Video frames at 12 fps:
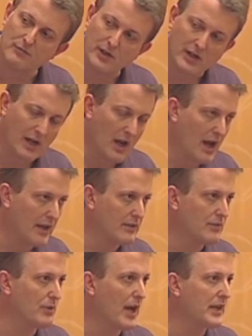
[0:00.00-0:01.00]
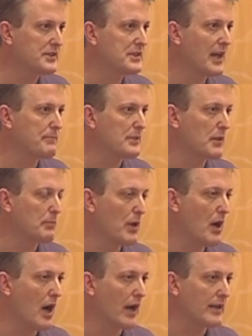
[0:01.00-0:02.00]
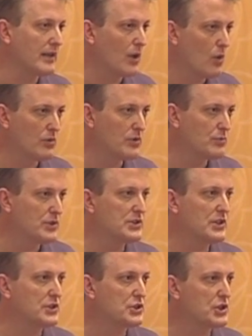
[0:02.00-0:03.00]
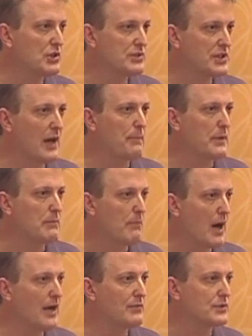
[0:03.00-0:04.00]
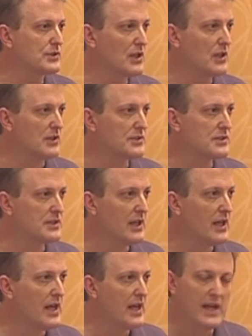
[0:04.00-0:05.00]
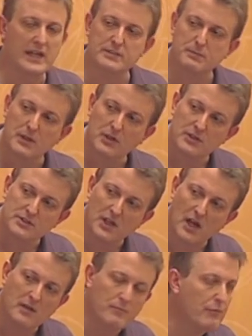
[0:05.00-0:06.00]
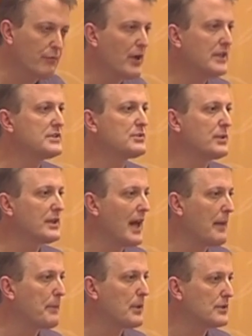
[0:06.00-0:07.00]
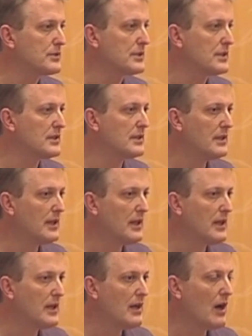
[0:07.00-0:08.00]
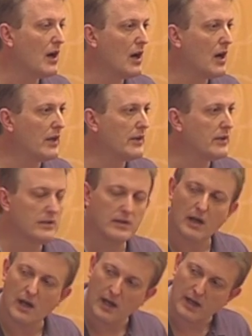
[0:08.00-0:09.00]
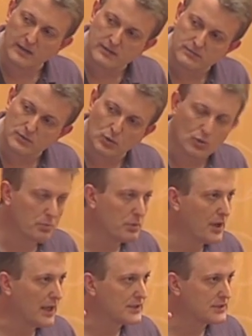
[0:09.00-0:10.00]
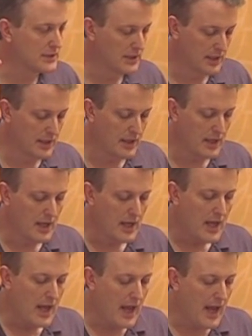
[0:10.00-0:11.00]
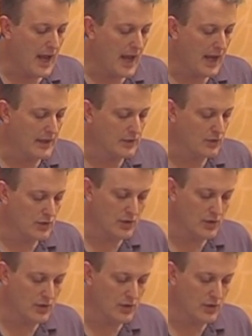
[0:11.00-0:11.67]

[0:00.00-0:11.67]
a very highly ranked skeptic blog, and the only reason it shows up in my results is because I'm friends with that person on uh, Google Plus. And you'll